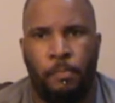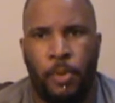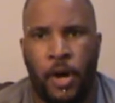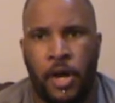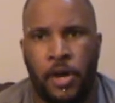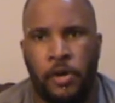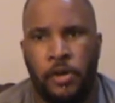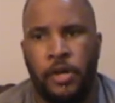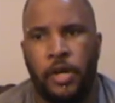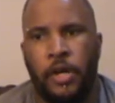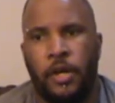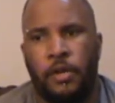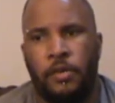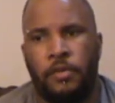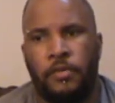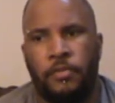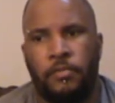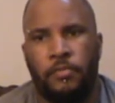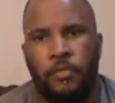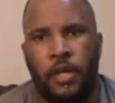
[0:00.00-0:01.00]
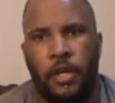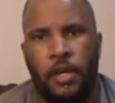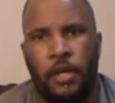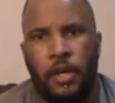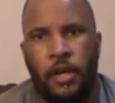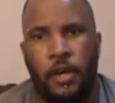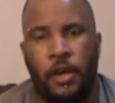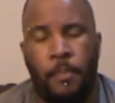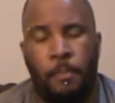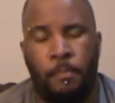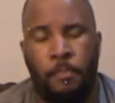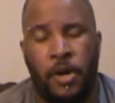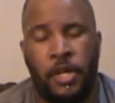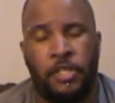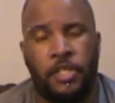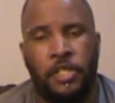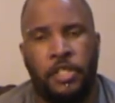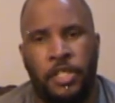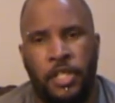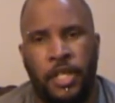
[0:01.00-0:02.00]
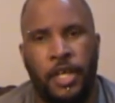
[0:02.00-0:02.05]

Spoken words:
Butter and a bunch of